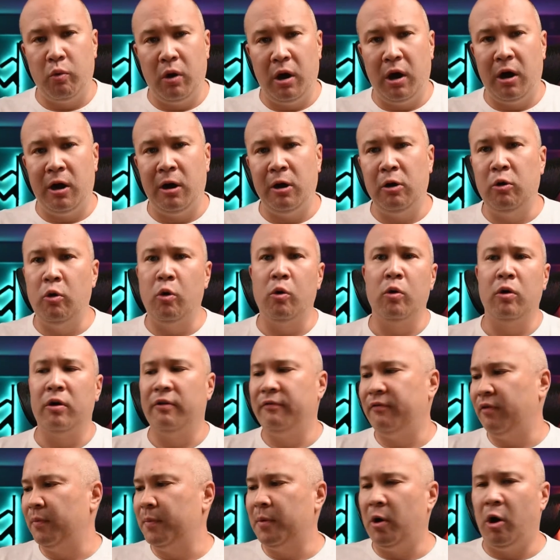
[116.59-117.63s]
wall
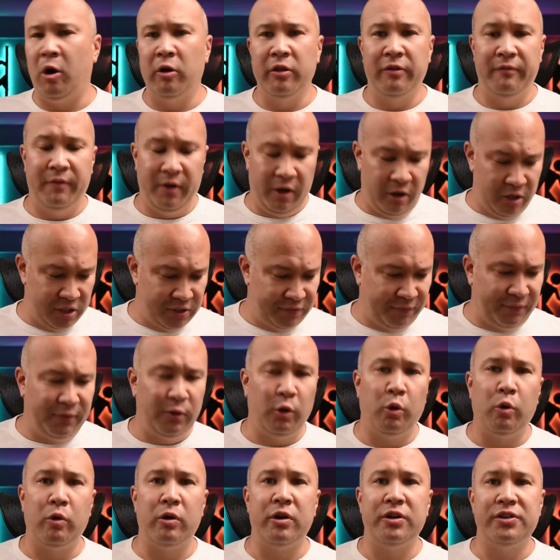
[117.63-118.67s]
or from all the various
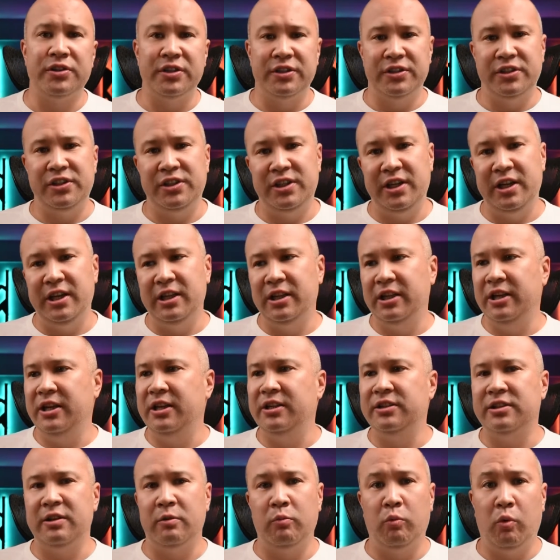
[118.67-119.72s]
floors and
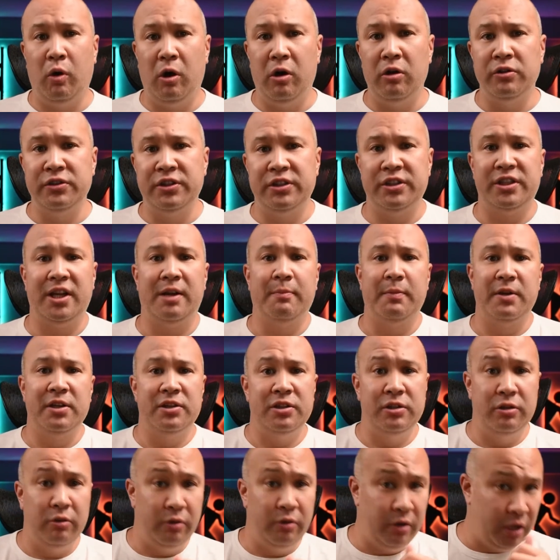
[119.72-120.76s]
ceilings and walls inside my
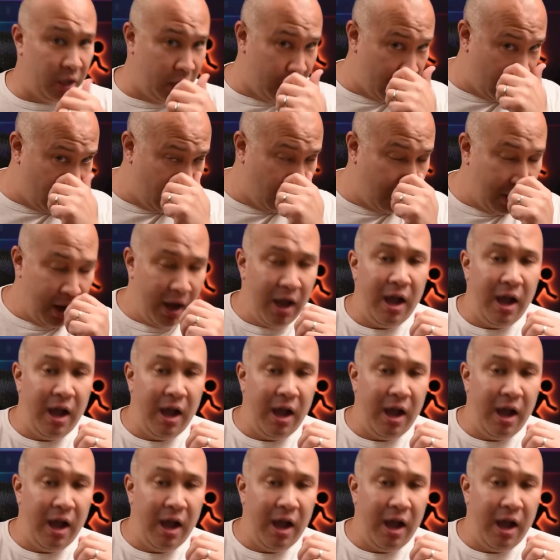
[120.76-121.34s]
studio.